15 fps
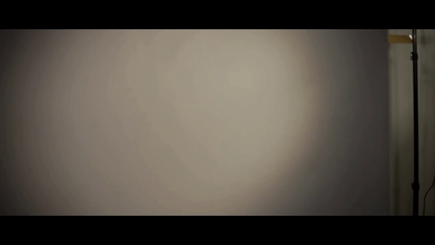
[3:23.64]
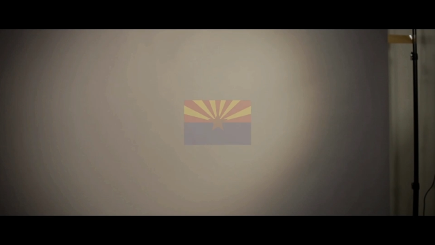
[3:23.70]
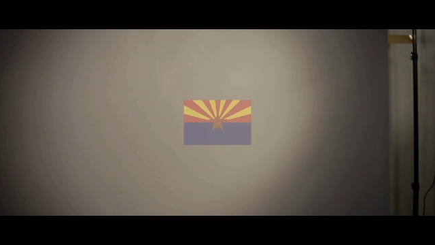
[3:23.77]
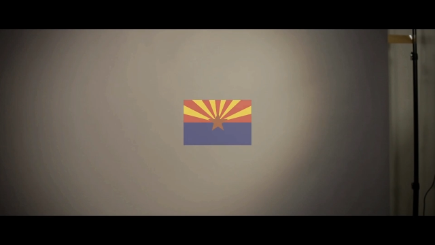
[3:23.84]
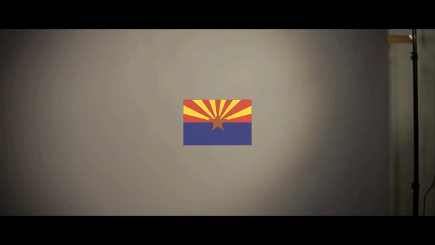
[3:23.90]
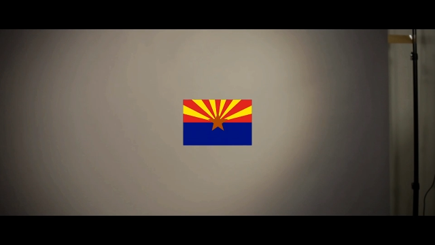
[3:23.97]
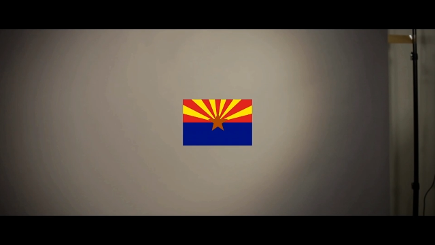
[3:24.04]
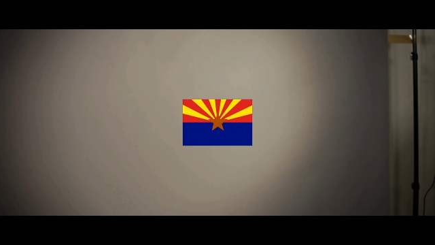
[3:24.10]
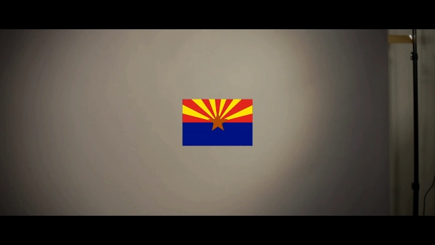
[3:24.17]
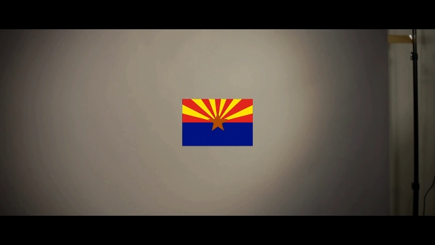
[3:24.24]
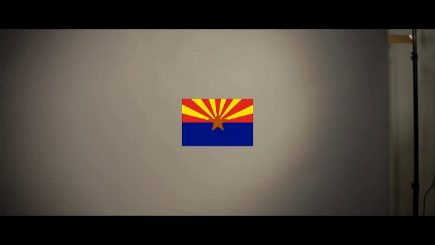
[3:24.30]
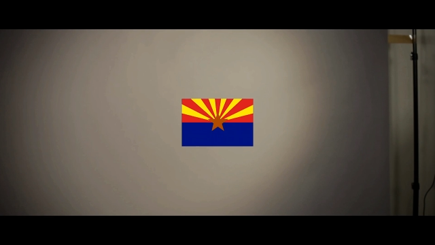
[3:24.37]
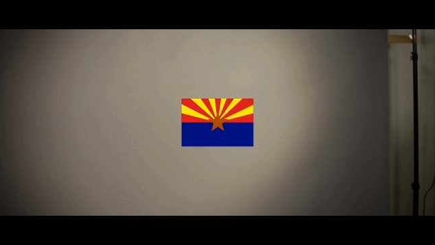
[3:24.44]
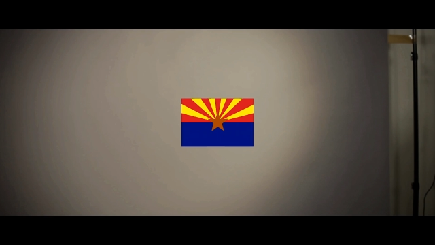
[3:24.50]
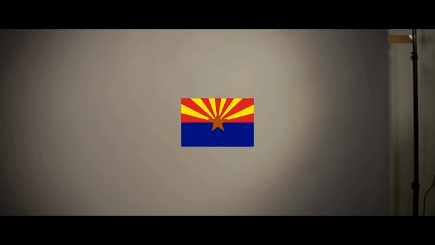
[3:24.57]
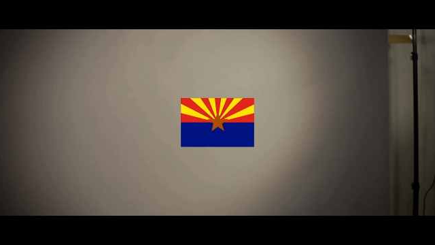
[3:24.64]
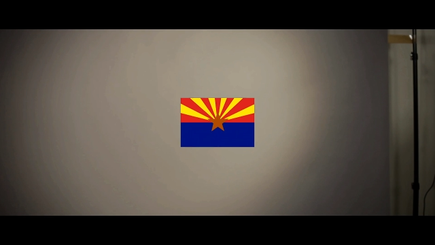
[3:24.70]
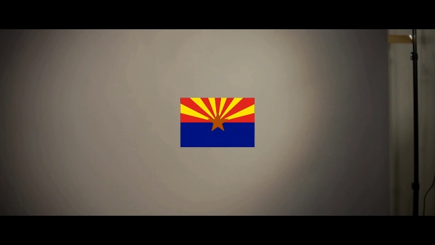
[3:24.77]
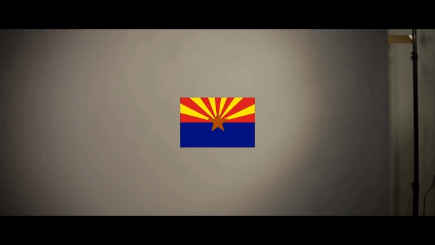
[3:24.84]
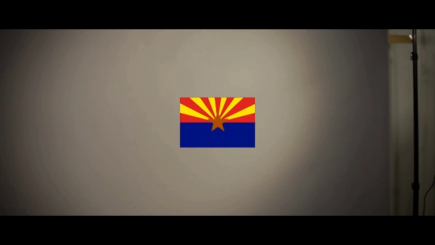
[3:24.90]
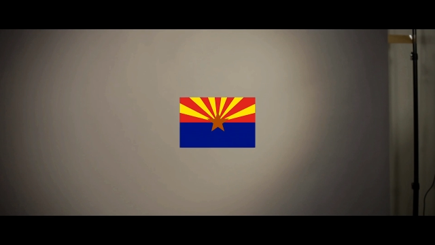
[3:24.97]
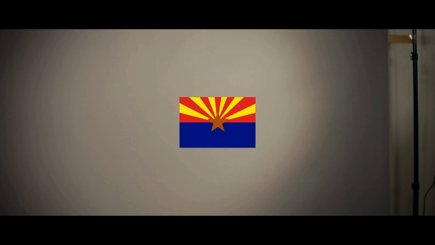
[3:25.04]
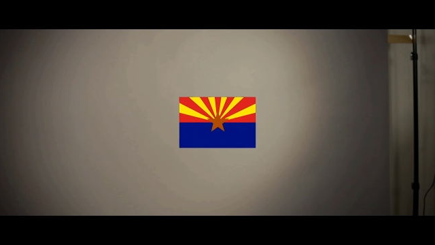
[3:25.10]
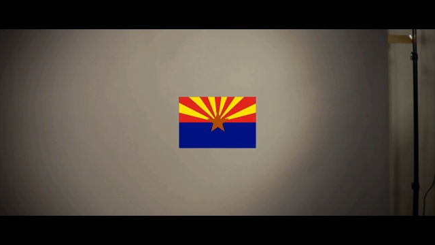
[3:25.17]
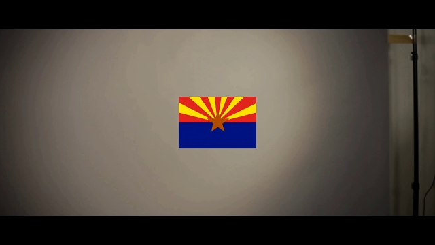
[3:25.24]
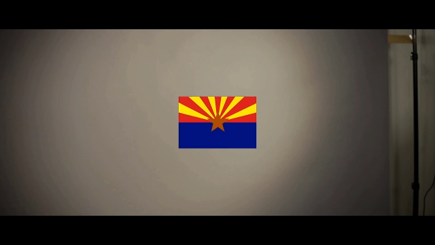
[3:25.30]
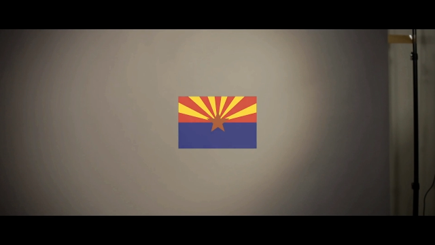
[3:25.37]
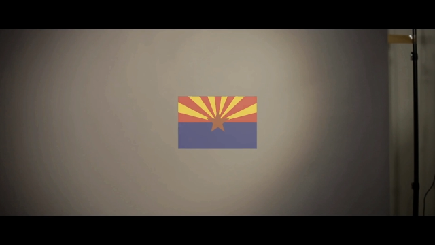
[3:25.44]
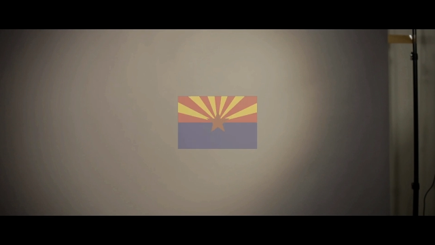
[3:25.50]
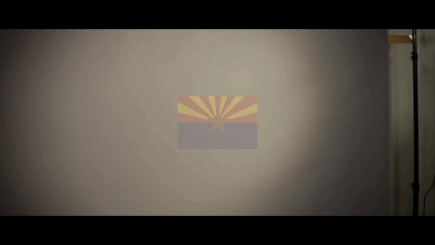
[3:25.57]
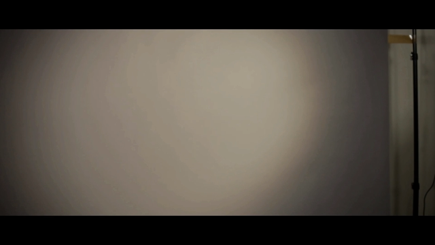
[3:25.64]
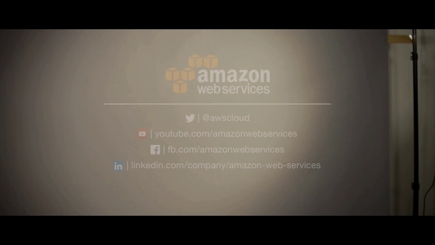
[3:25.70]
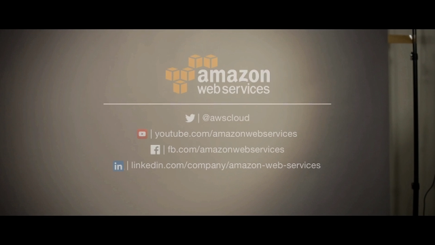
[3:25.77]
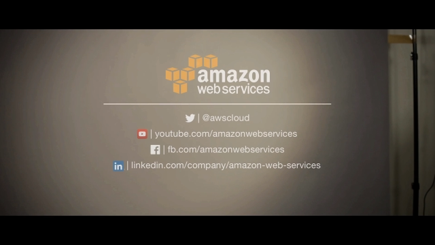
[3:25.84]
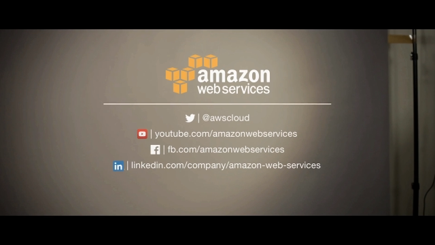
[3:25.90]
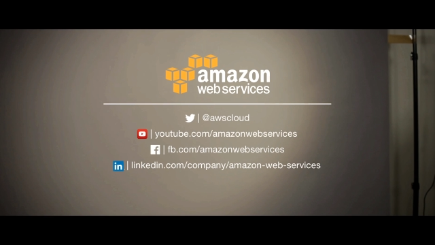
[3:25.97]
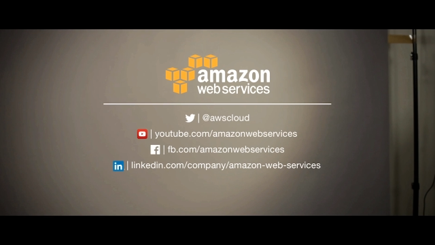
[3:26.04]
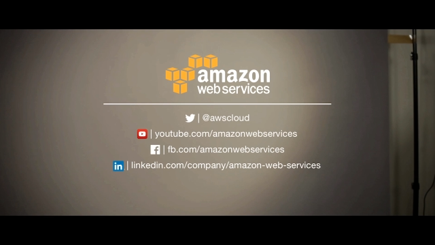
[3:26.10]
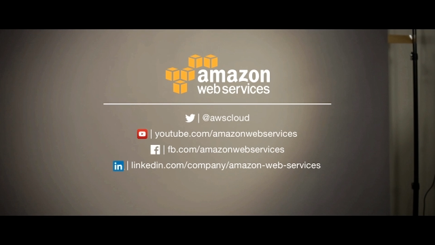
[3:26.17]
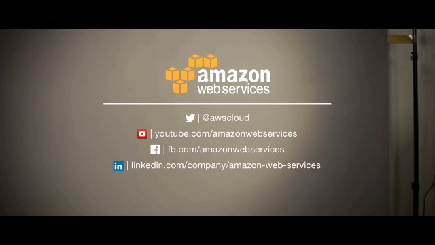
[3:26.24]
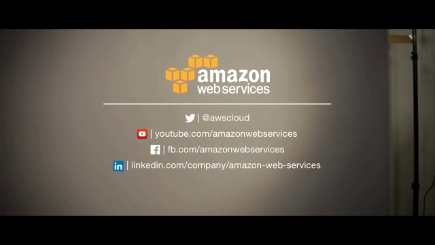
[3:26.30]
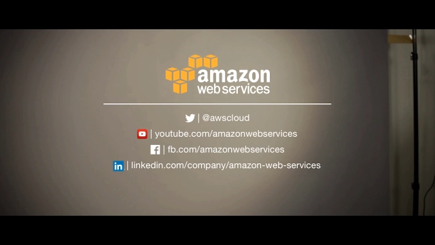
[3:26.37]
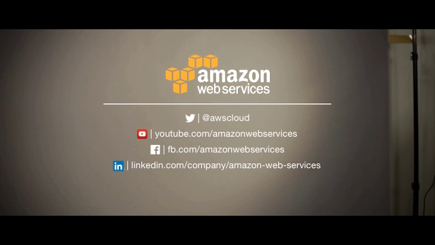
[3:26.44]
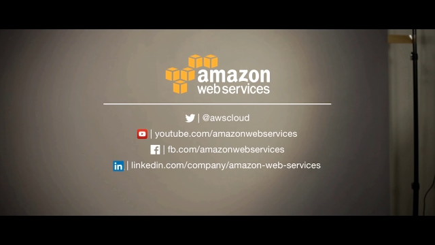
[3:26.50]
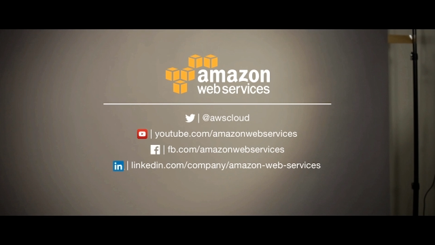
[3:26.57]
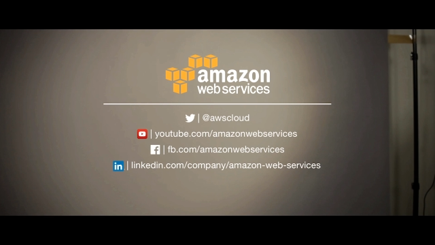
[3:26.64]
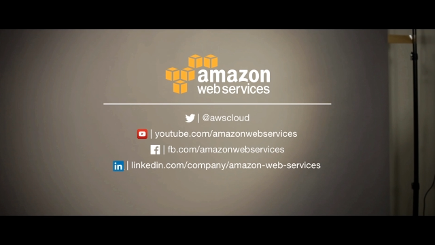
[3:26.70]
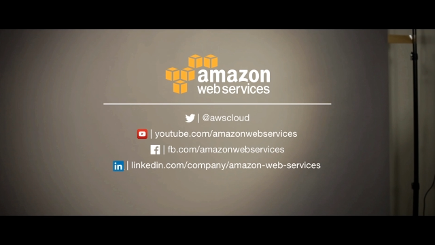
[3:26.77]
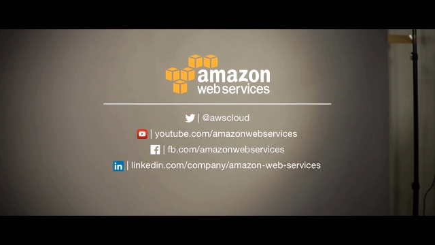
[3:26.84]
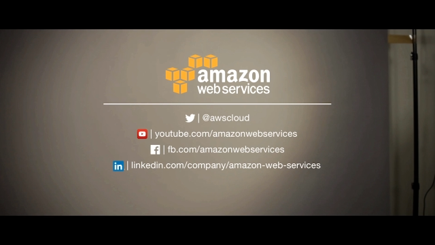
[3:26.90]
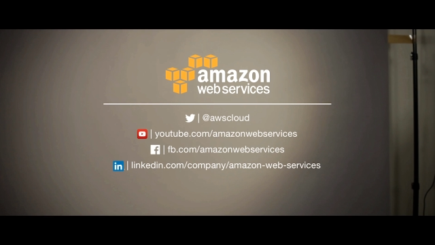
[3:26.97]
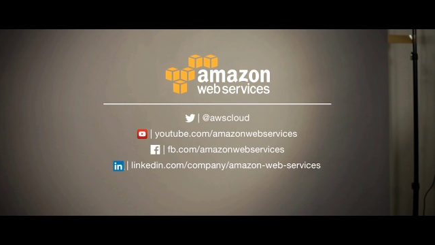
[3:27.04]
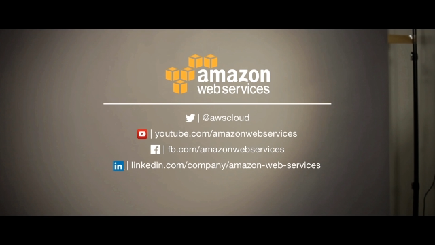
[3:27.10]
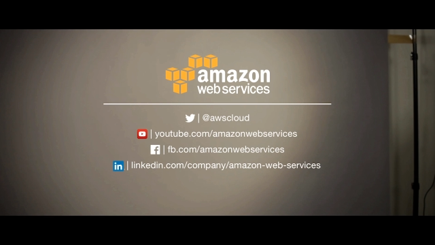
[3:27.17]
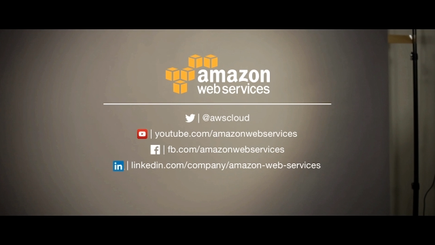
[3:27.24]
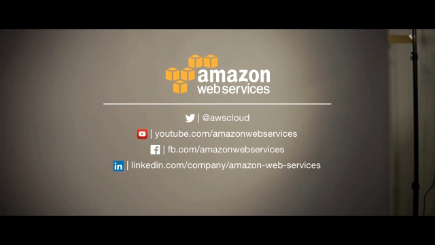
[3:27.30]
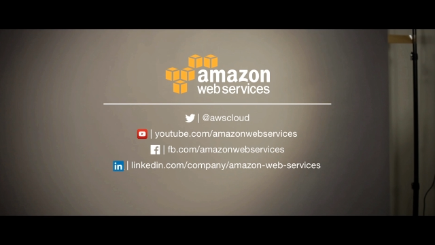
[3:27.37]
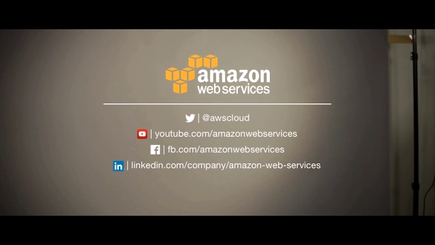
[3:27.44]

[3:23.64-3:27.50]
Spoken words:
(no speaker visible)